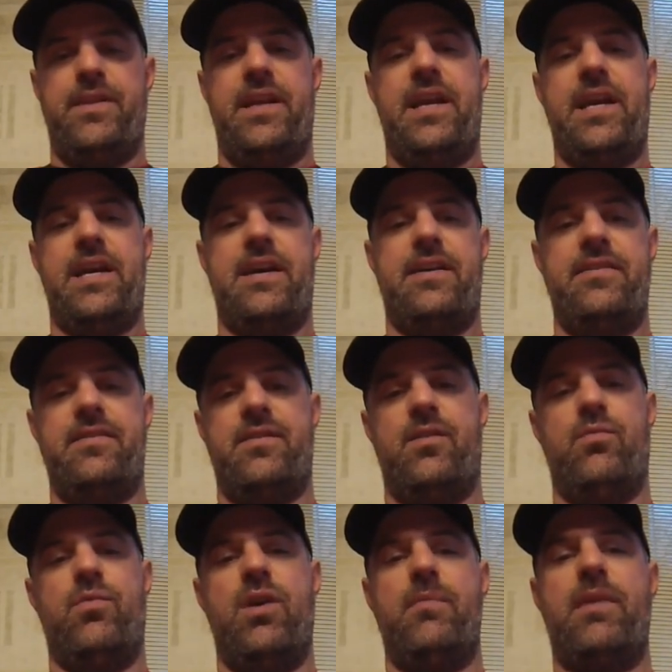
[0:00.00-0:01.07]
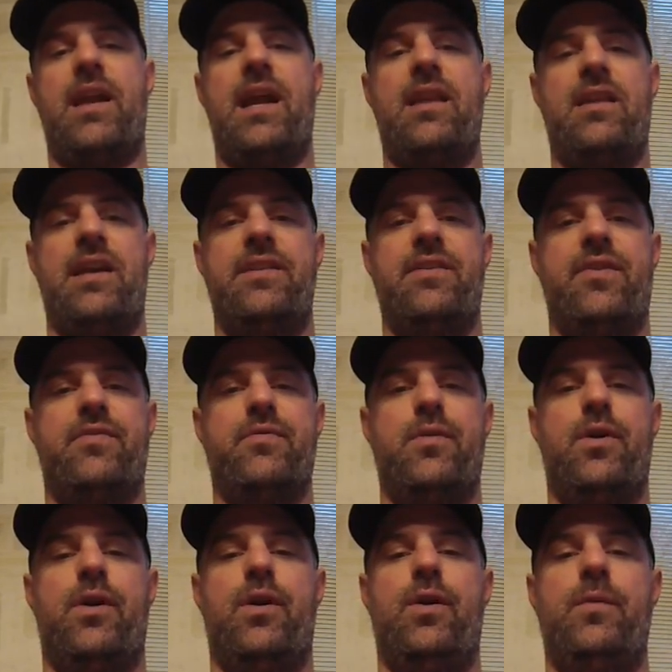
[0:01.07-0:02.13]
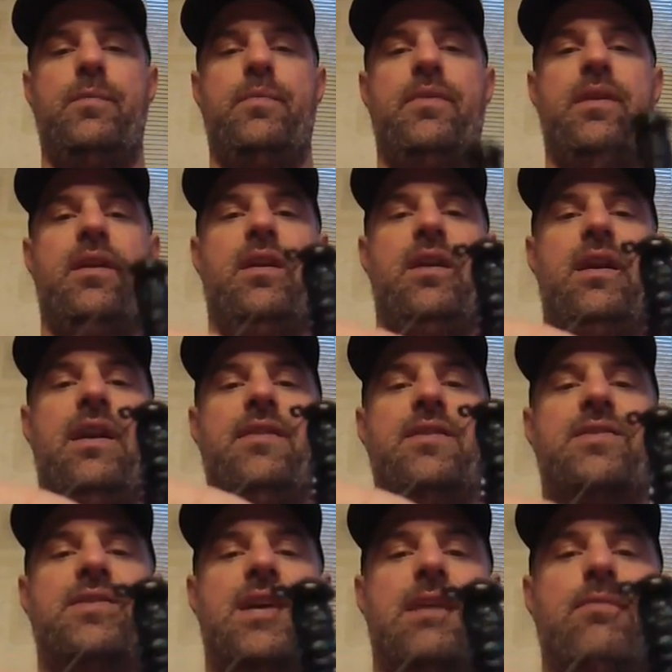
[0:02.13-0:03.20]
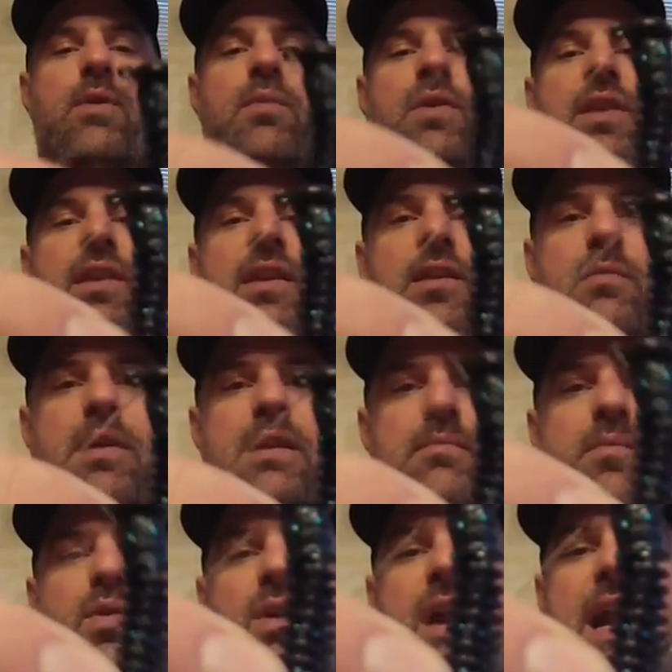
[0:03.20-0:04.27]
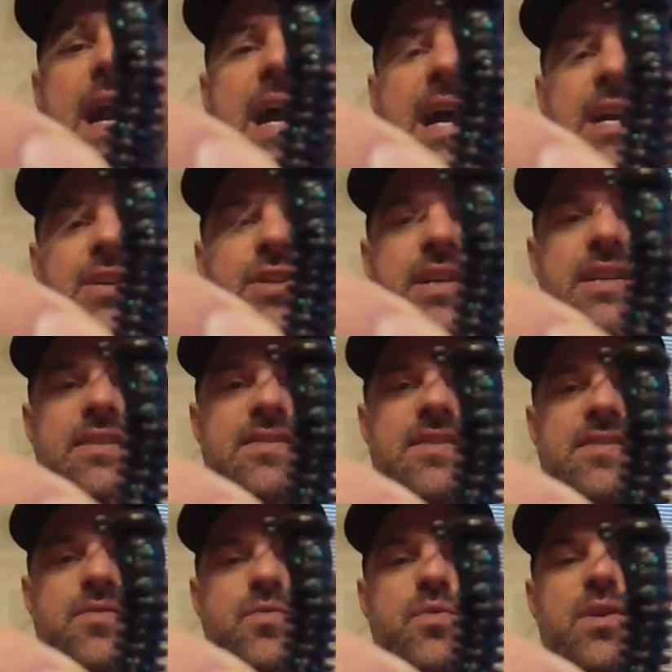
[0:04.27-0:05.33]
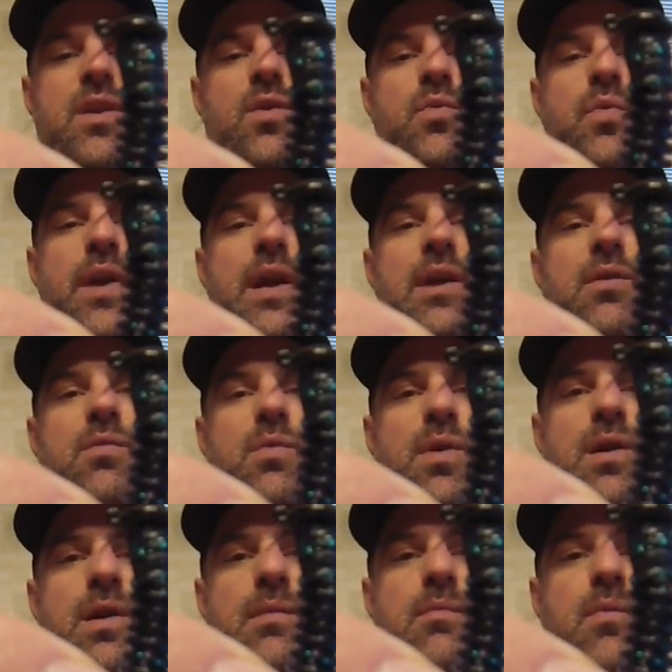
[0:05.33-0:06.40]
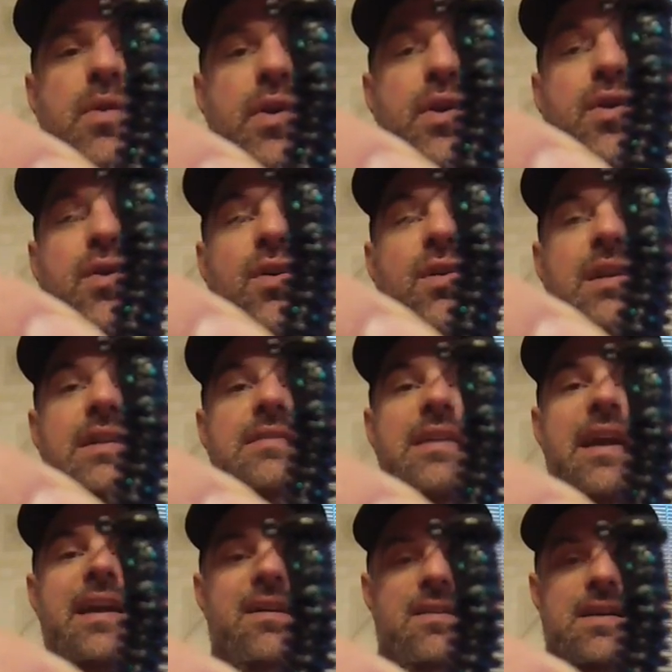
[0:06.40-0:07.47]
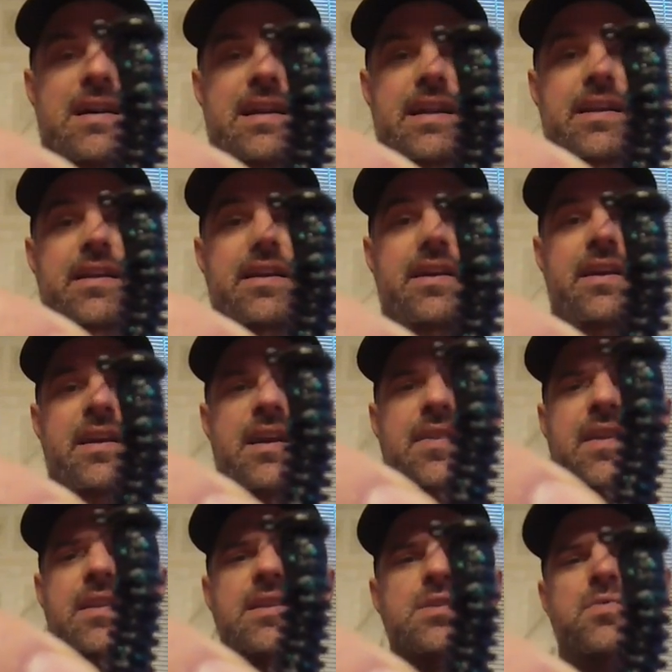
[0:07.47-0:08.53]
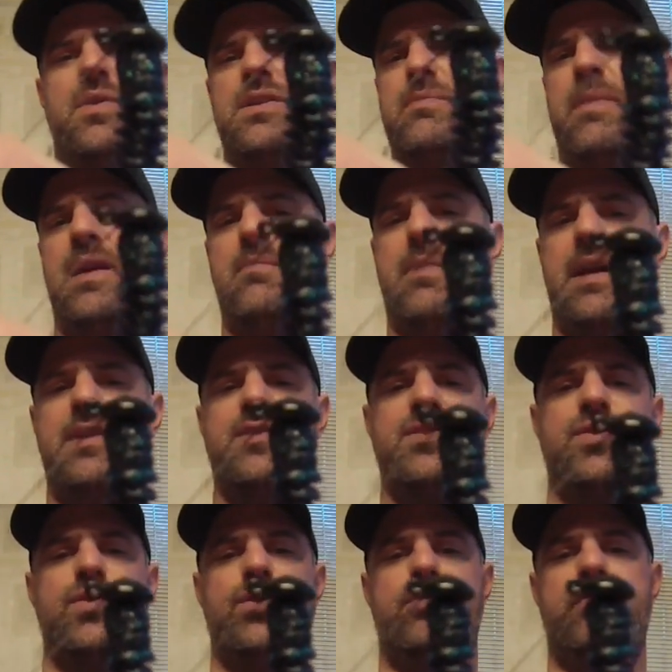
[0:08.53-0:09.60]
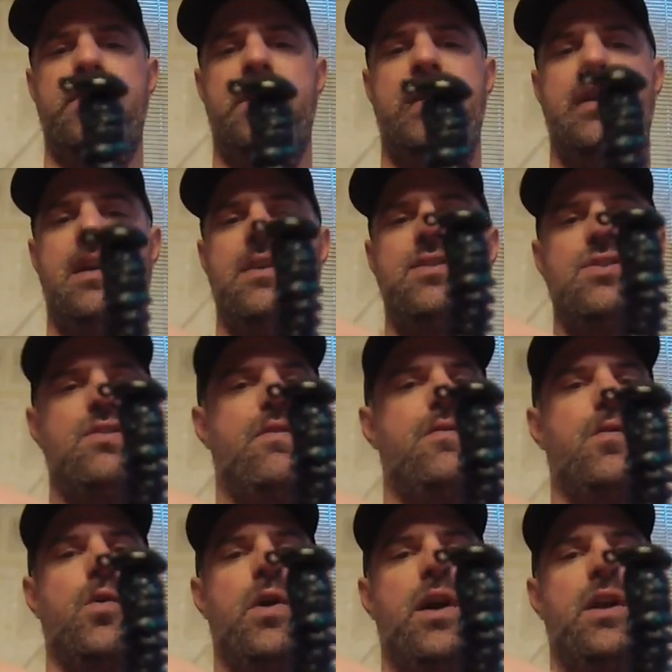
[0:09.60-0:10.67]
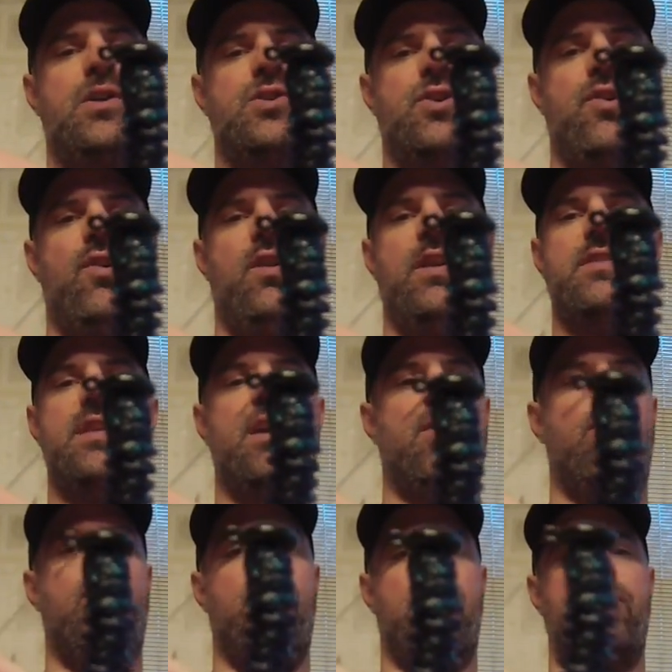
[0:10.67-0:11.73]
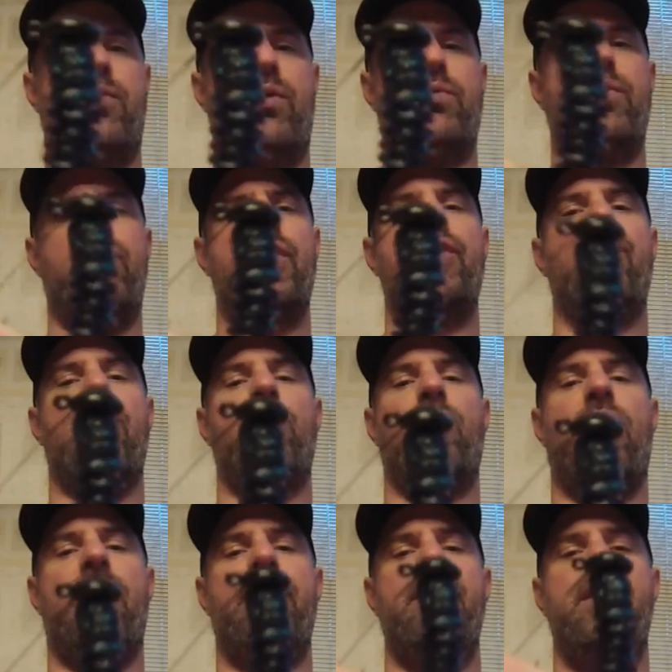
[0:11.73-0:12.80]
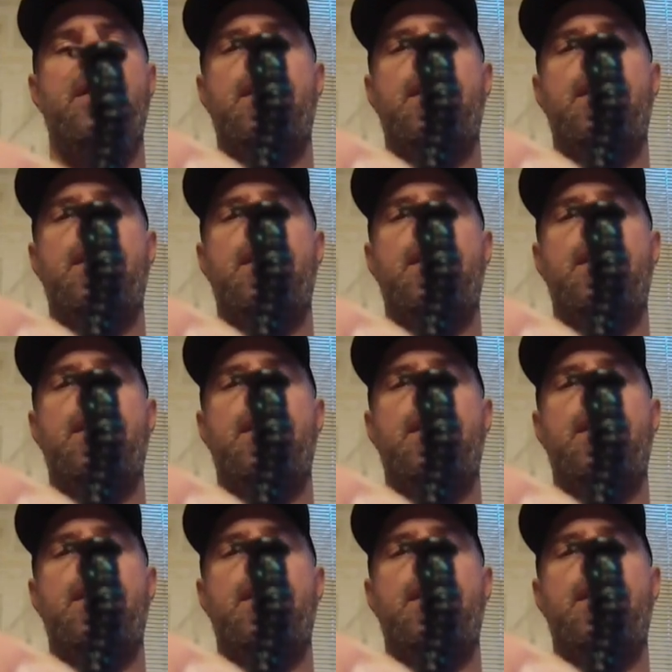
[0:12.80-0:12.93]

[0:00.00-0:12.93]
and a worm that I like to throw in the summer with a little bit more action is this little ringworm with a curly tail on it. I think this one's made by Zoom. It's just a 4-inch curly tail worm, a really good one